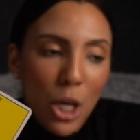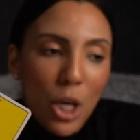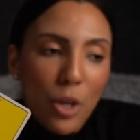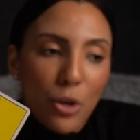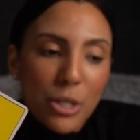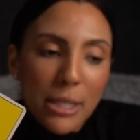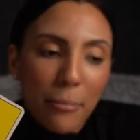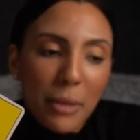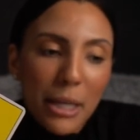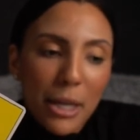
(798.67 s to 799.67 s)
there's
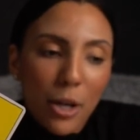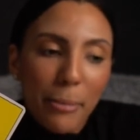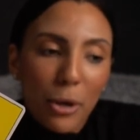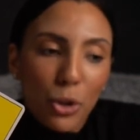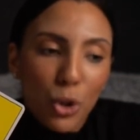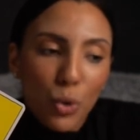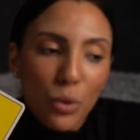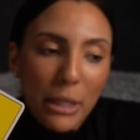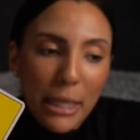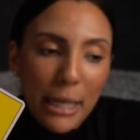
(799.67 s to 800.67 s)
something here about you
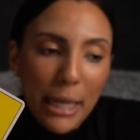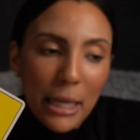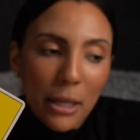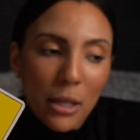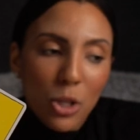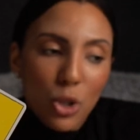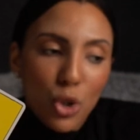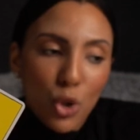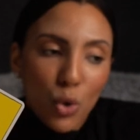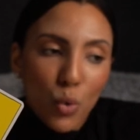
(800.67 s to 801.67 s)
needing
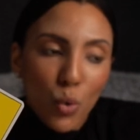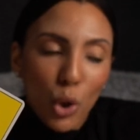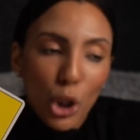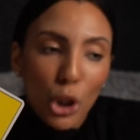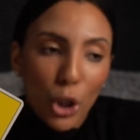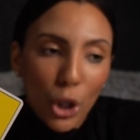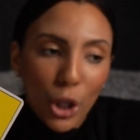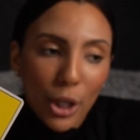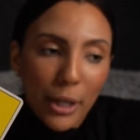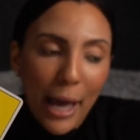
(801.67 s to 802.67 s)
to
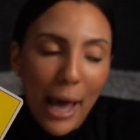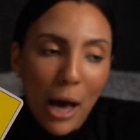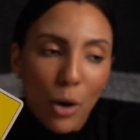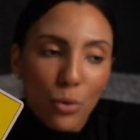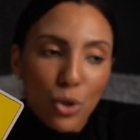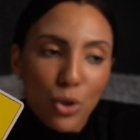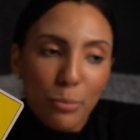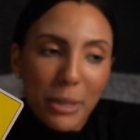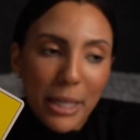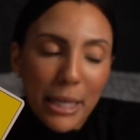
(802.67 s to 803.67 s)
learn how to
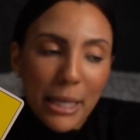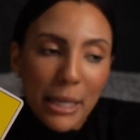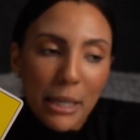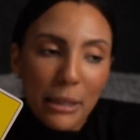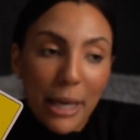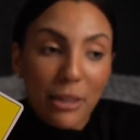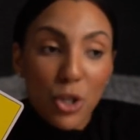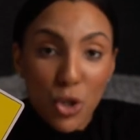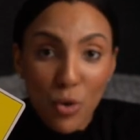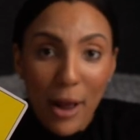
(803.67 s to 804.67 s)
be like the
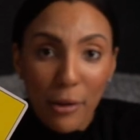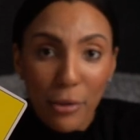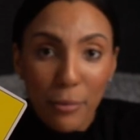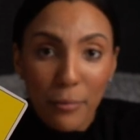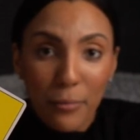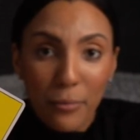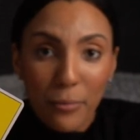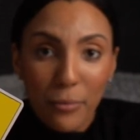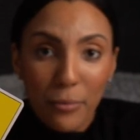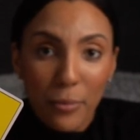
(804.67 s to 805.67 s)
strength.
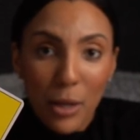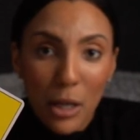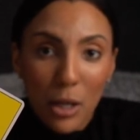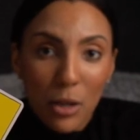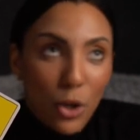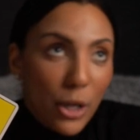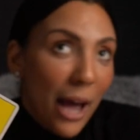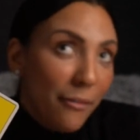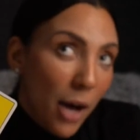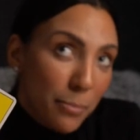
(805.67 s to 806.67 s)
You're going to
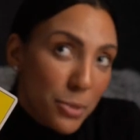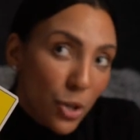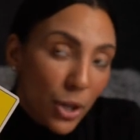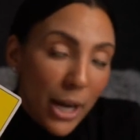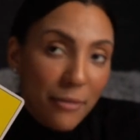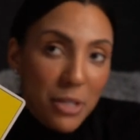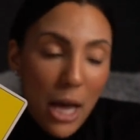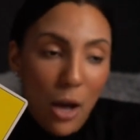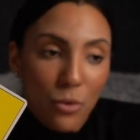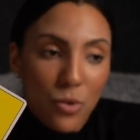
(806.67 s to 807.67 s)
have ups, you're going to have
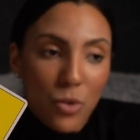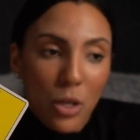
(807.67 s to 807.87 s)
downs.